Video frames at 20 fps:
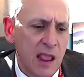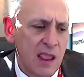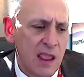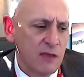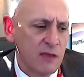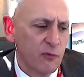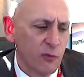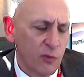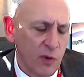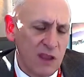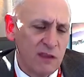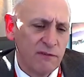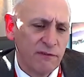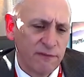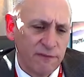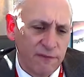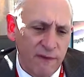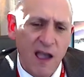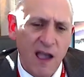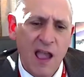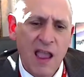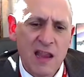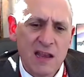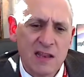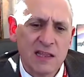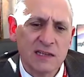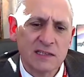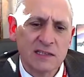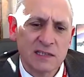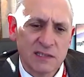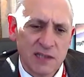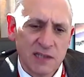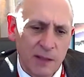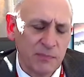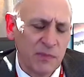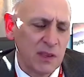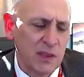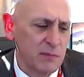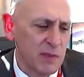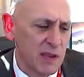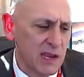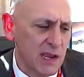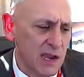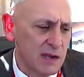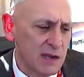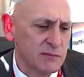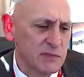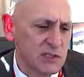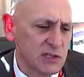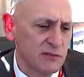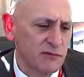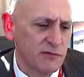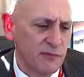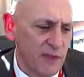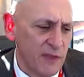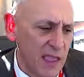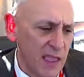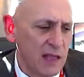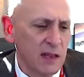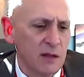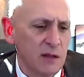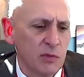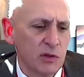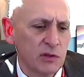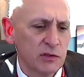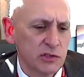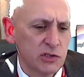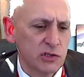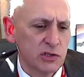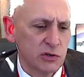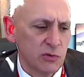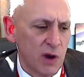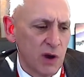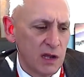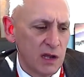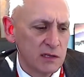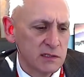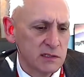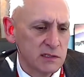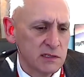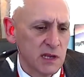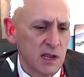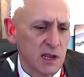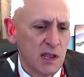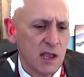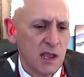If we find that something becomes available to us